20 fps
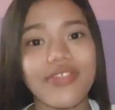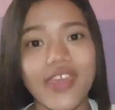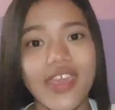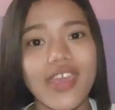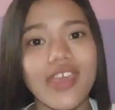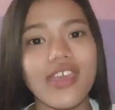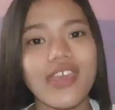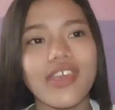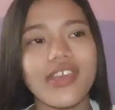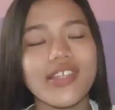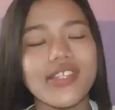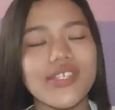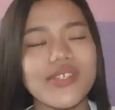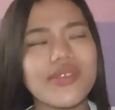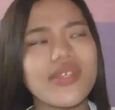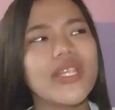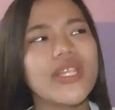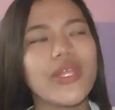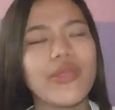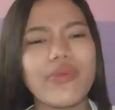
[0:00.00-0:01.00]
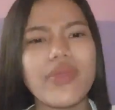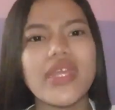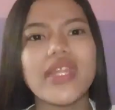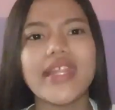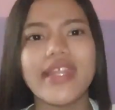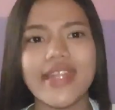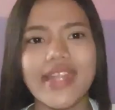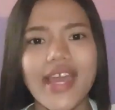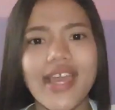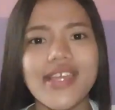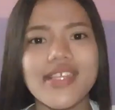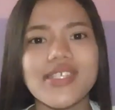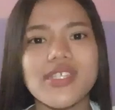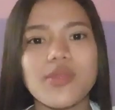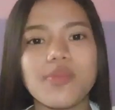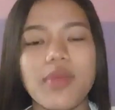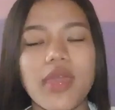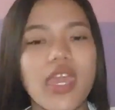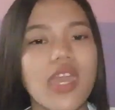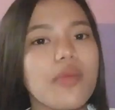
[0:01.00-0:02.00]
and I think it's really,
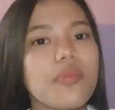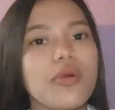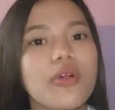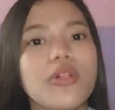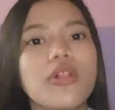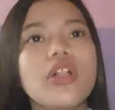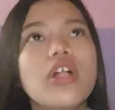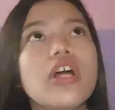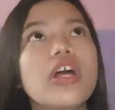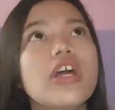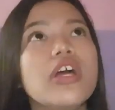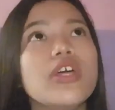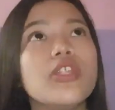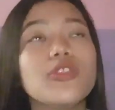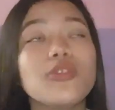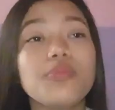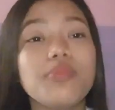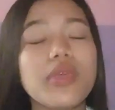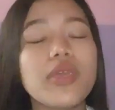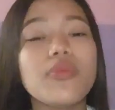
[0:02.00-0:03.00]
really nice to be able